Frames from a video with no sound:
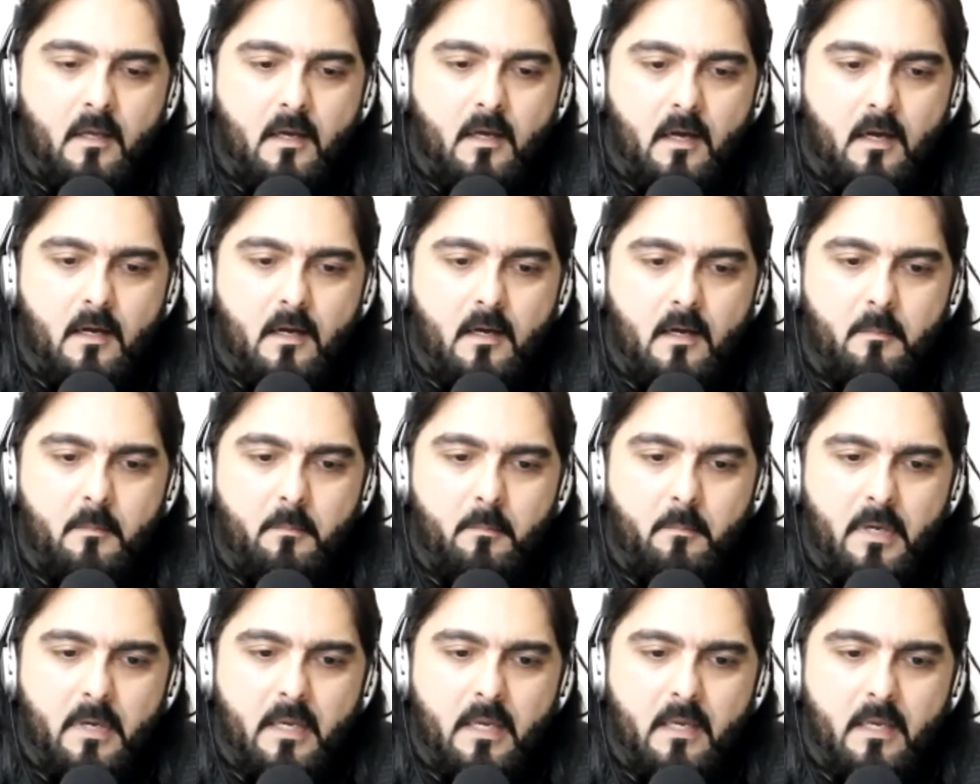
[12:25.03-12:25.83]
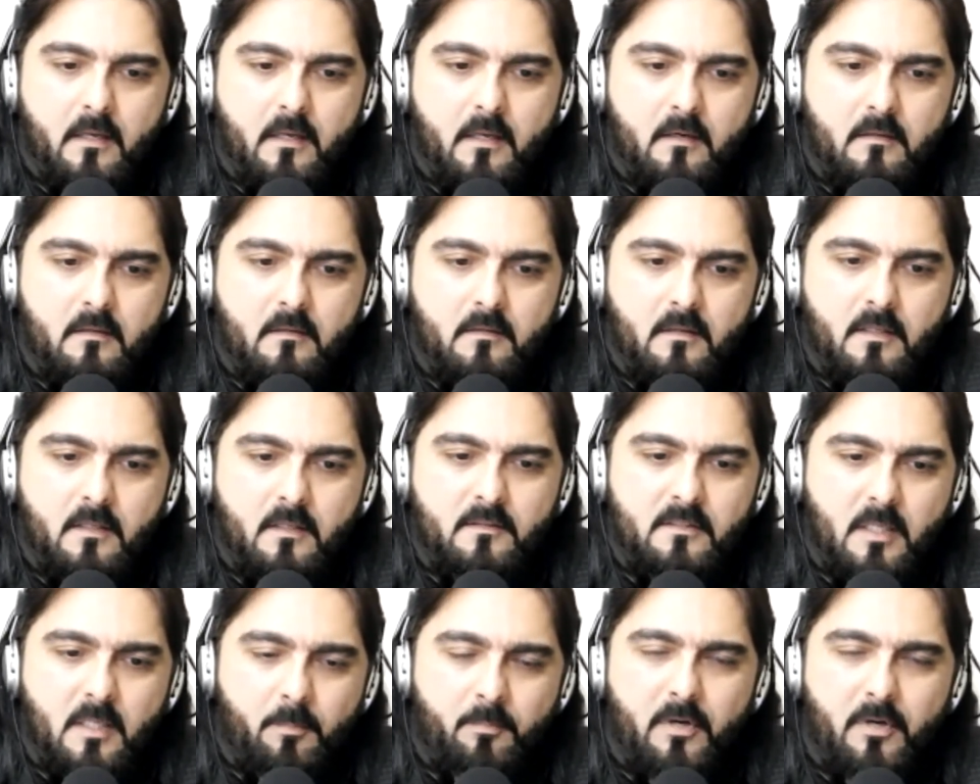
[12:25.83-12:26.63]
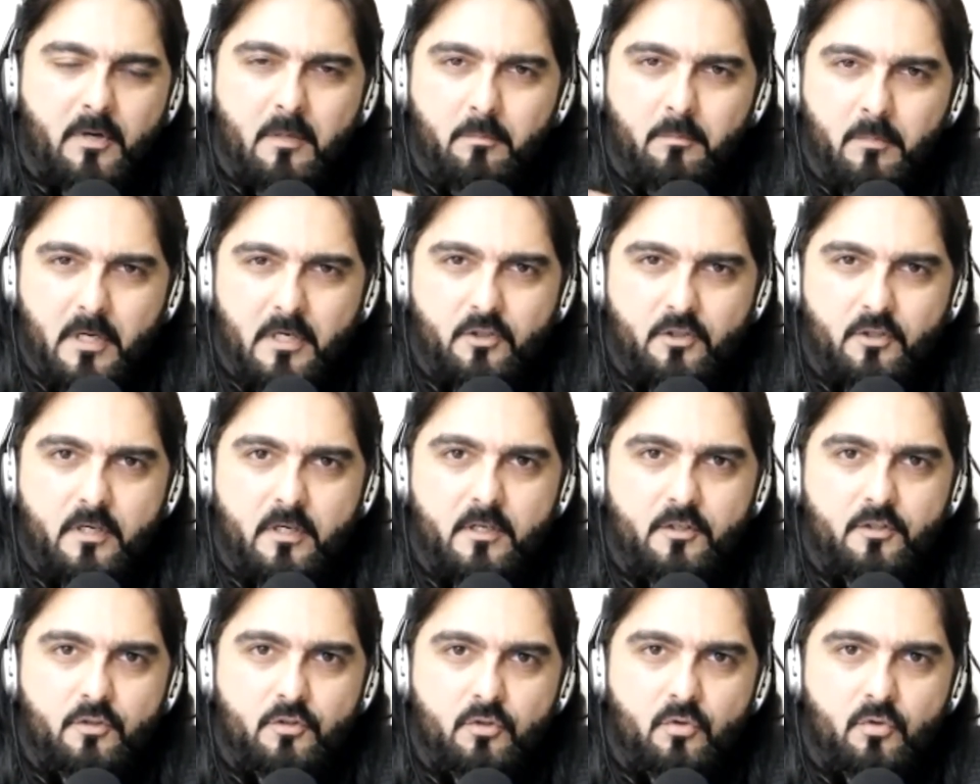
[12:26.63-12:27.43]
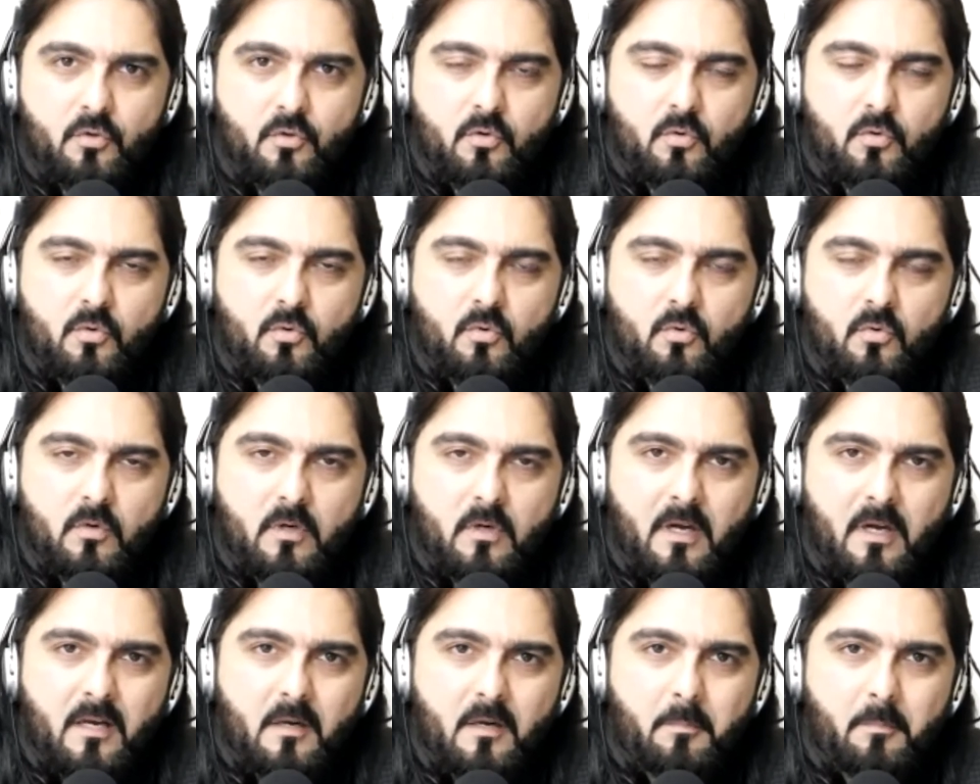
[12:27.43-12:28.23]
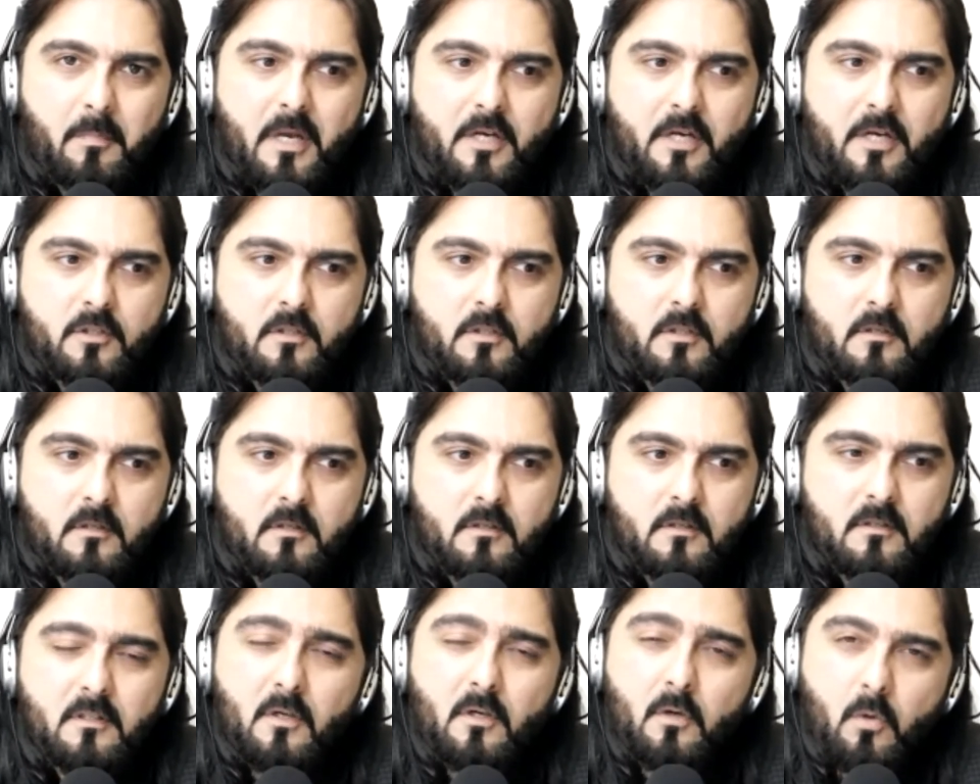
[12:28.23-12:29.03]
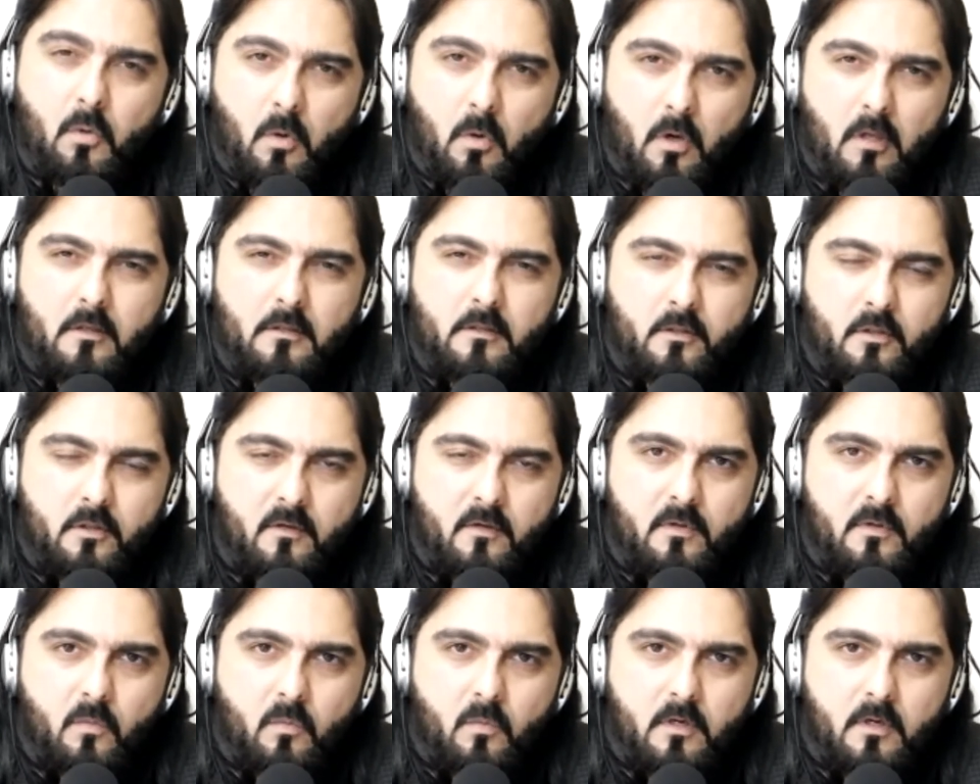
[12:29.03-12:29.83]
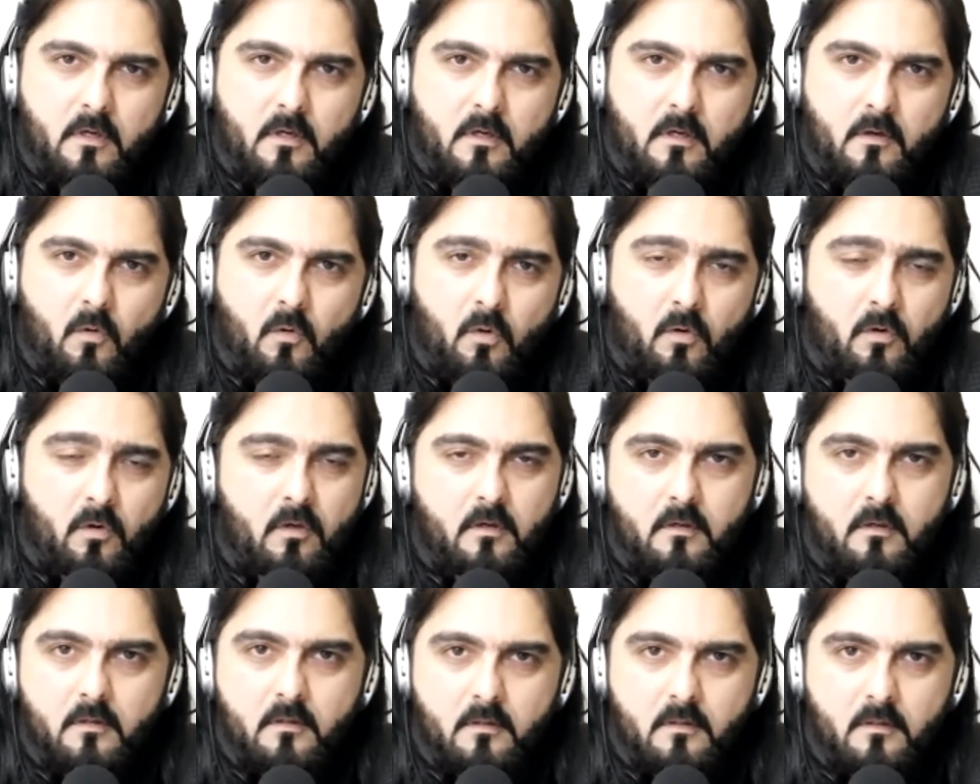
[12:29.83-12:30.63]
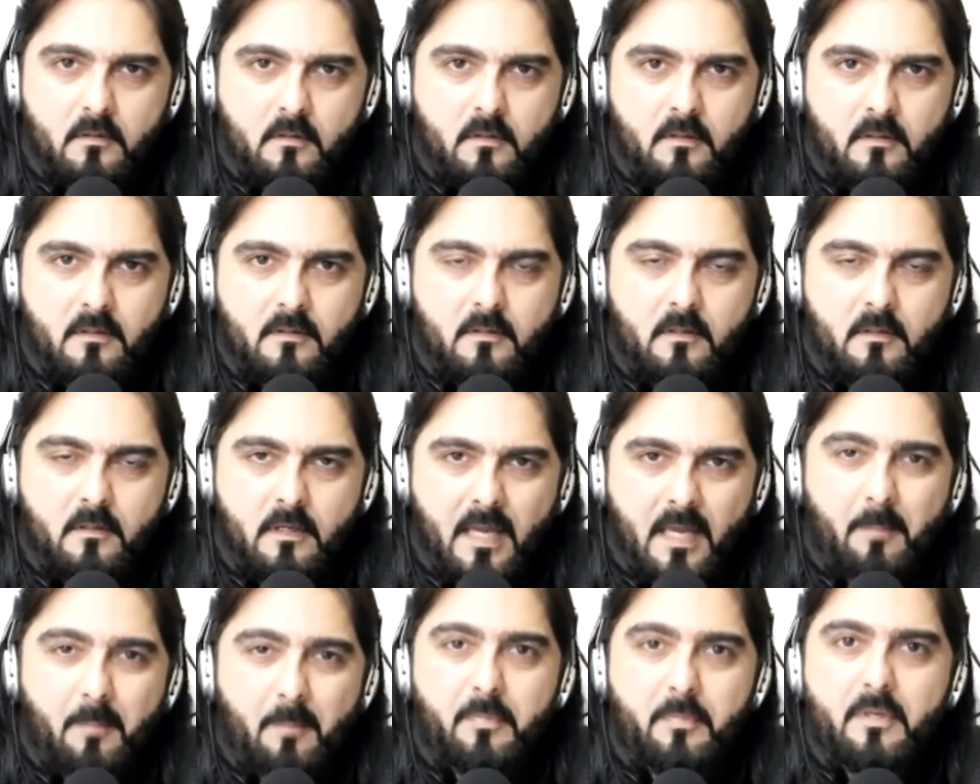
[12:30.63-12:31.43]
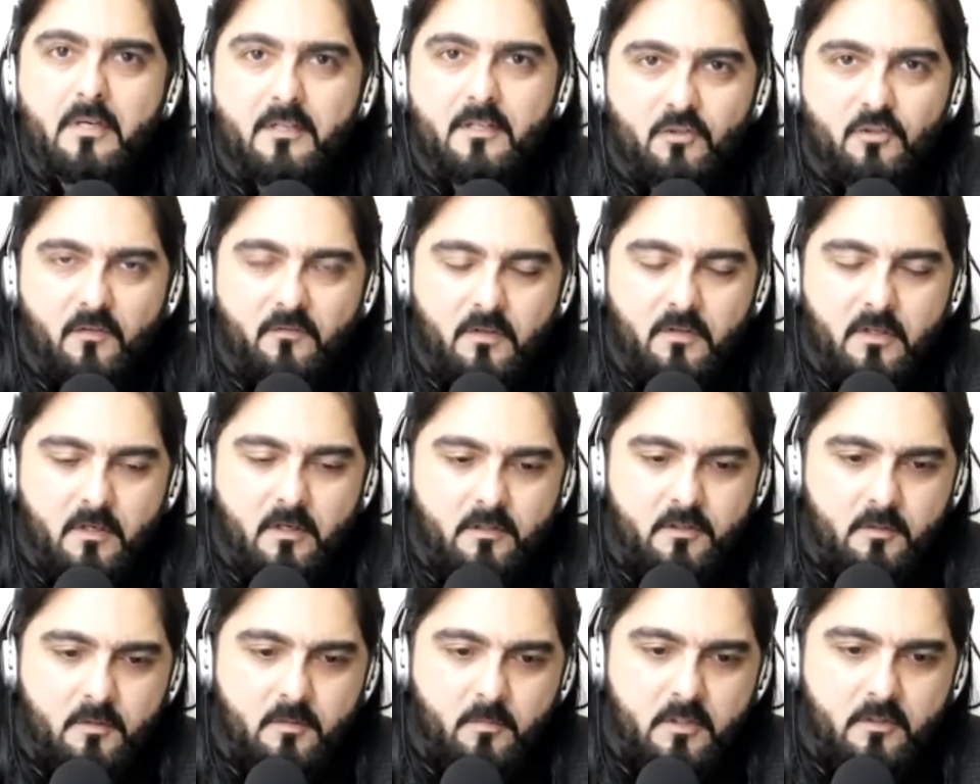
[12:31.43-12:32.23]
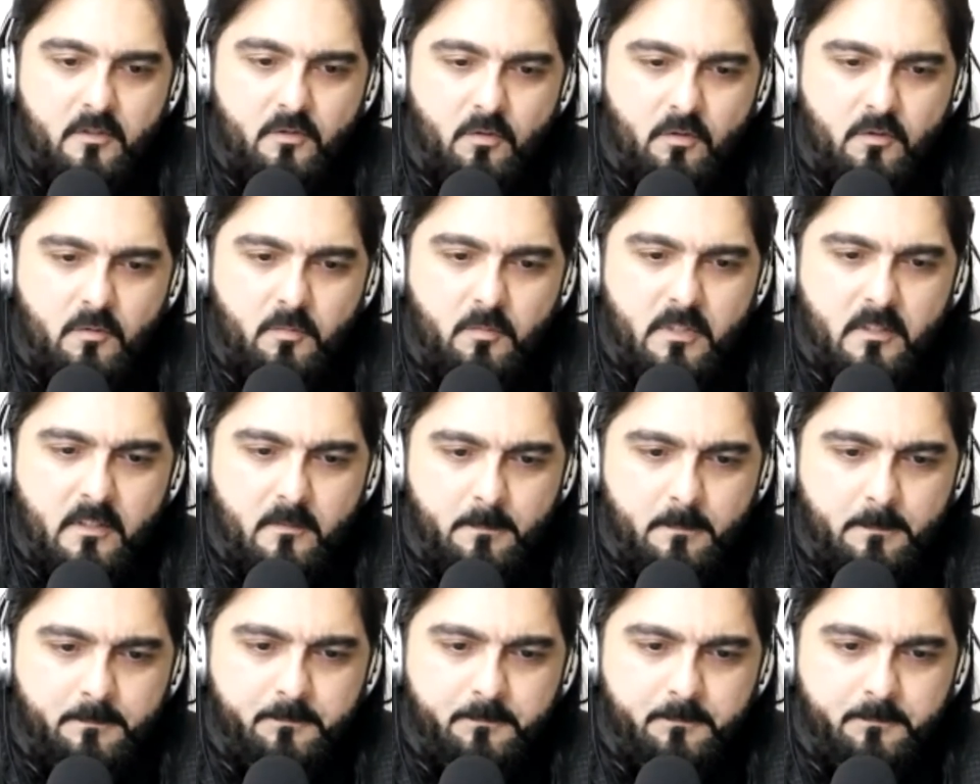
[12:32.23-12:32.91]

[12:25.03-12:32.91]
And a separate metrics to kind of measure the quality of the work or the happiness of the customer, so to speak.